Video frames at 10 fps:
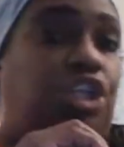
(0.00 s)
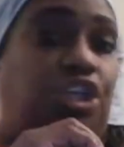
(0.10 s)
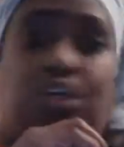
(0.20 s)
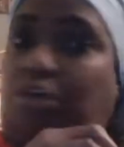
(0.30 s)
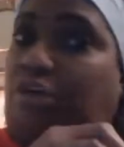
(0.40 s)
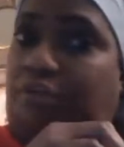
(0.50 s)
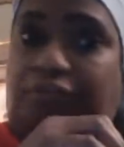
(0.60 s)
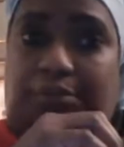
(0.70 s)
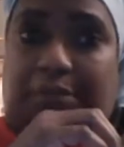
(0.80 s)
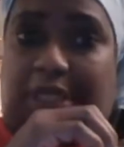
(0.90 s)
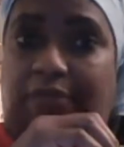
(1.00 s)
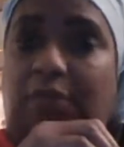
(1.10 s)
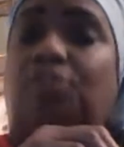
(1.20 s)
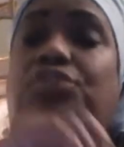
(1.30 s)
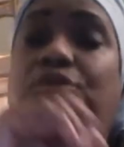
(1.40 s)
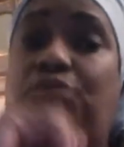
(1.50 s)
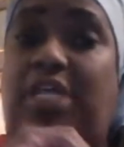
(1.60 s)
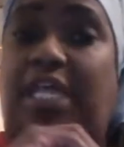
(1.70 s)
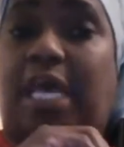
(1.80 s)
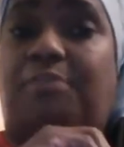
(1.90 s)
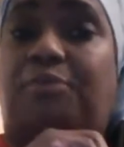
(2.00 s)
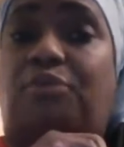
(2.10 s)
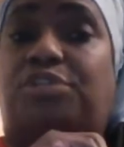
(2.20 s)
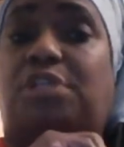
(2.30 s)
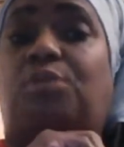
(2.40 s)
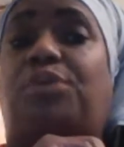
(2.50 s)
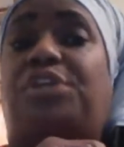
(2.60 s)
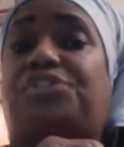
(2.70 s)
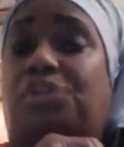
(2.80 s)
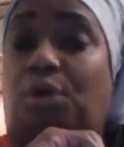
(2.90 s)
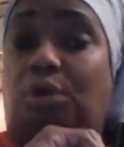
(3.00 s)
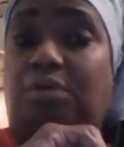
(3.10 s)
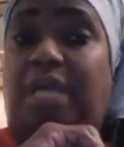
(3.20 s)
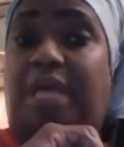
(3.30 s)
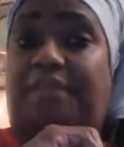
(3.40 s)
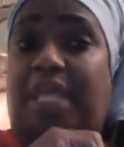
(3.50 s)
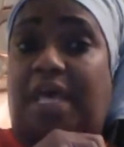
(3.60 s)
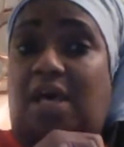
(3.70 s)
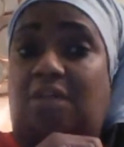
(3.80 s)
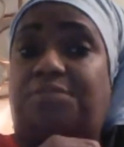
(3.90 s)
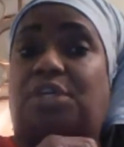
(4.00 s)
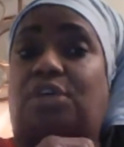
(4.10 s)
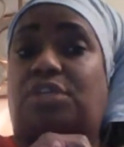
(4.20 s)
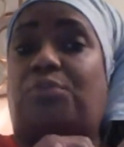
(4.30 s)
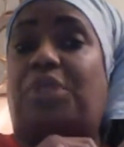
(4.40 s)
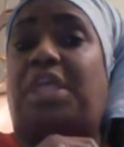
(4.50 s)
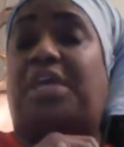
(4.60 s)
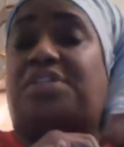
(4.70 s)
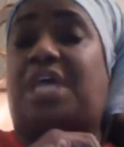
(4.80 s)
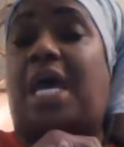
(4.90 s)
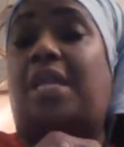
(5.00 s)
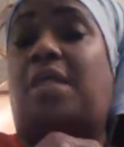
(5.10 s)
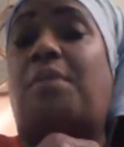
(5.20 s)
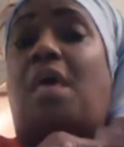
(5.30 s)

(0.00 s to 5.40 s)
good for me. So what happened was that we sold out the house because that we had tied up